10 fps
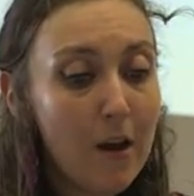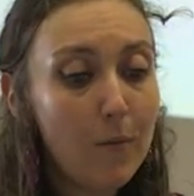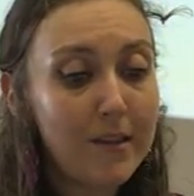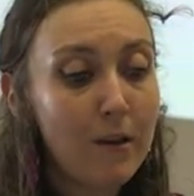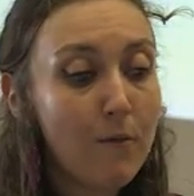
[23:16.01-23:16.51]

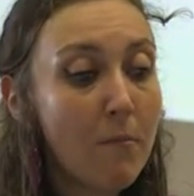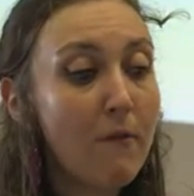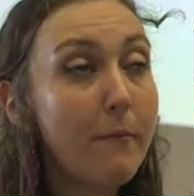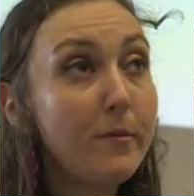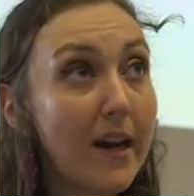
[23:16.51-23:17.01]
was in the realm
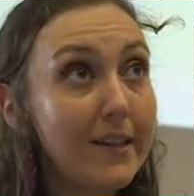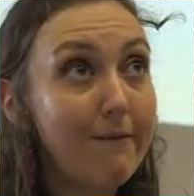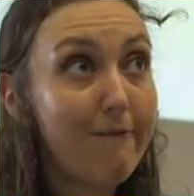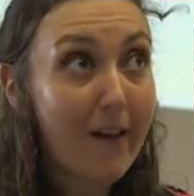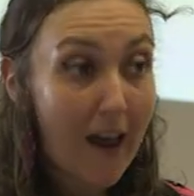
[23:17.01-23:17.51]
of
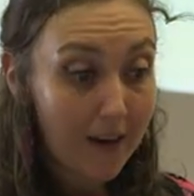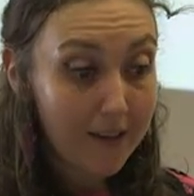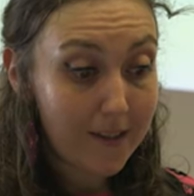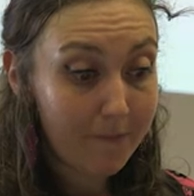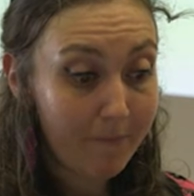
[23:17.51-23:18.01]
objective
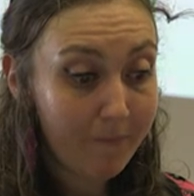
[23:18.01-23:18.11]
fact."